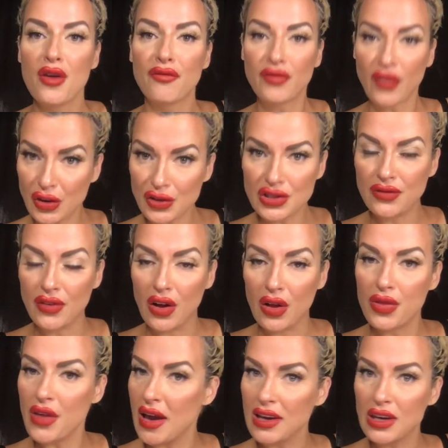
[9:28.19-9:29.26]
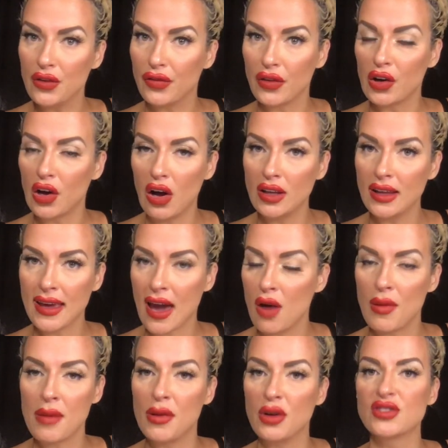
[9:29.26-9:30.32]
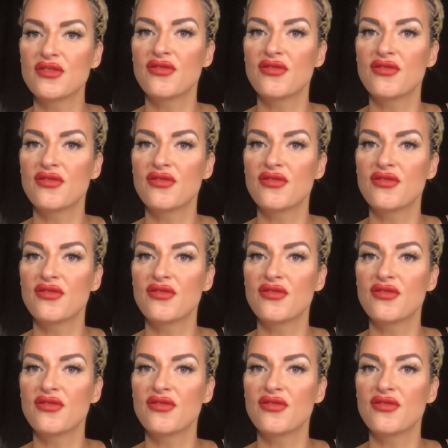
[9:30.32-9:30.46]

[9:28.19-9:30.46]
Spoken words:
First of all, thank you for calling out my most